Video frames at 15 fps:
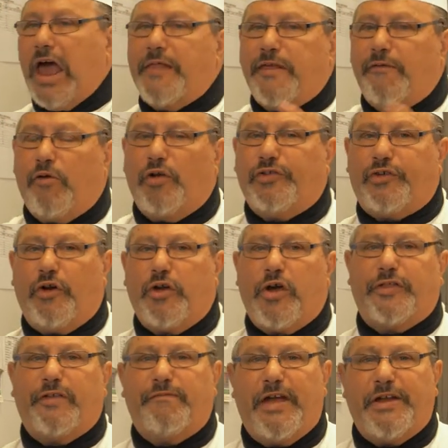and they've also got
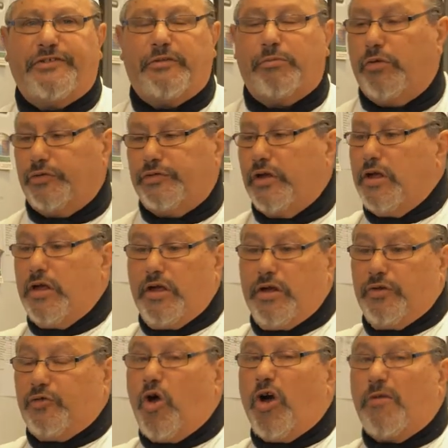the vegetables.
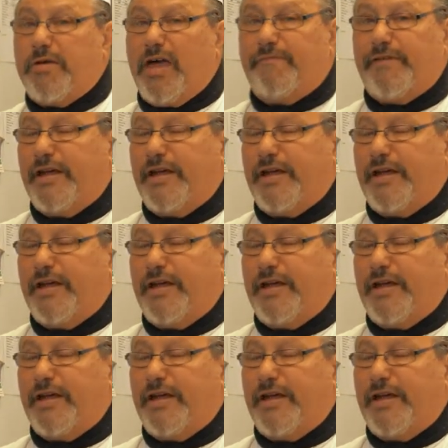Talk about